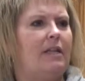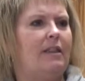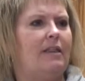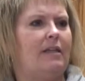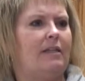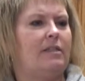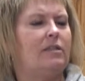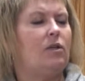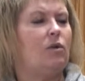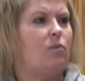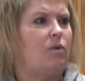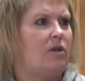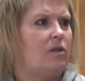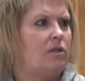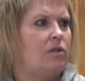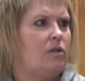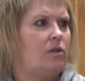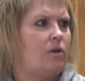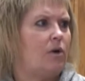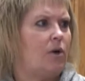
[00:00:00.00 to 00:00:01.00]
thinks they're
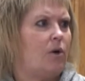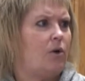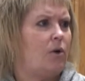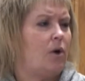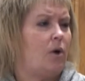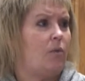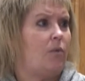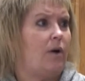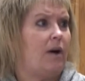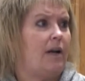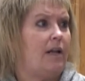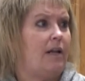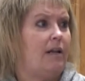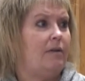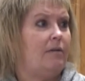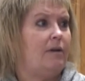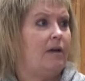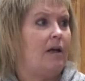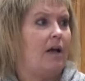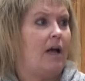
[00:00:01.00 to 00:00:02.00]
registered already,
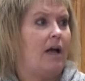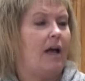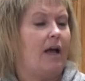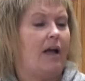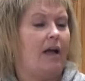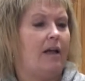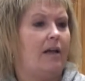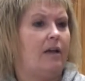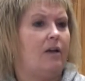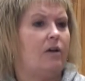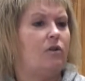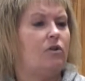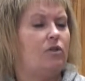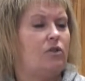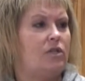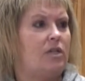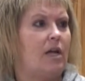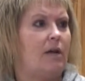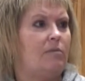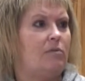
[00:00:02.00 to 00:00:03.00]
I urge
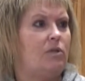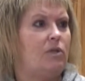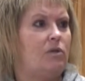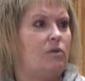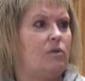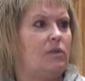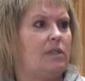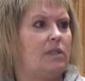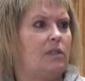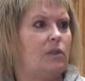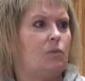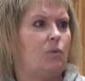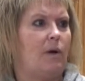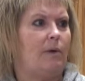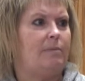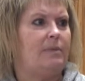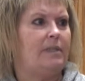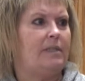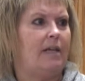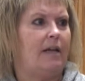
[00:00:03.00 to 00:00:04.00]
them to use this
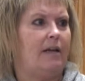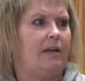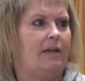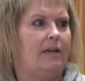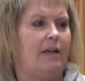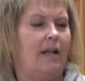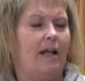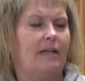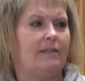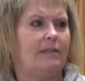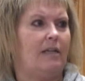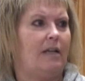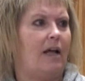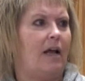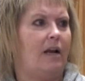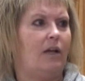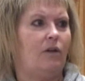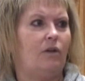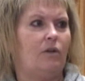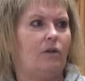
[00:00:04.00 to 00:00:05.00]
website. It has a
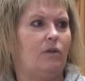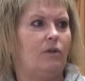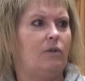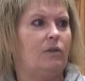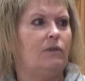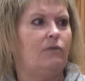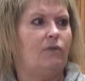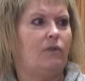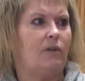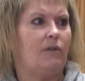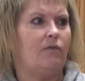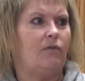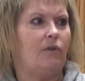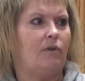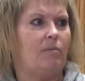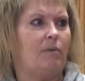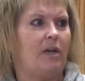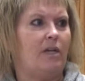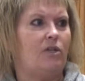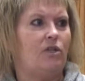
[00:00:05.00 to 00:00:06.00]
lot of good, useful
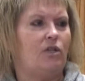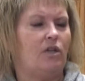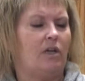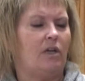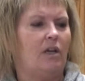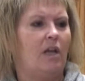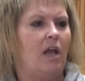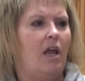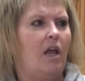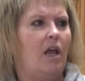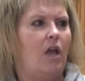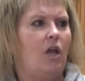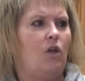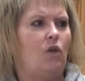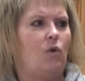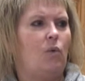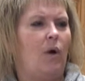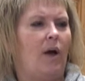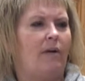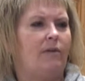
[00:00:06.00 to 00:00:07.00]
information.
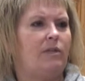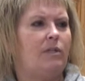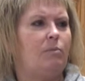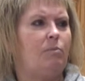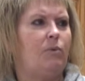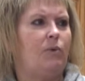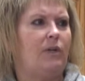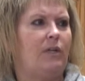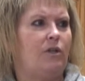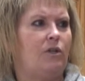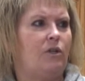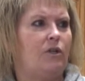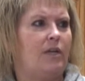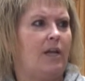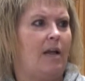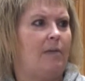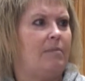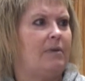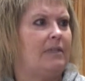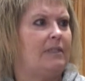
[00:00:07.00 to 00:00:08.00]
You have to put in your
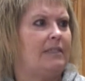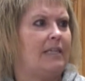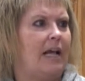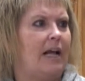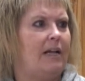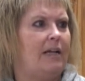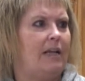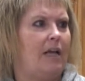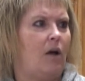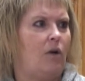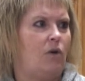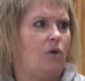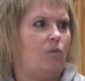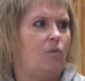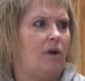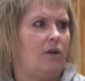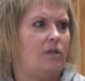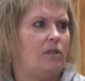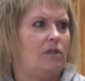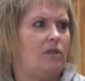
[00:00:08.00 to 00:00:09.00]
name exactly how you
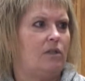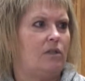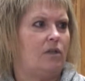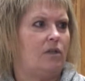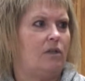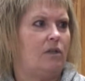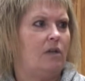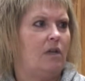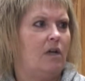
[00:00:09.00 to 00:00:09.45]
registered.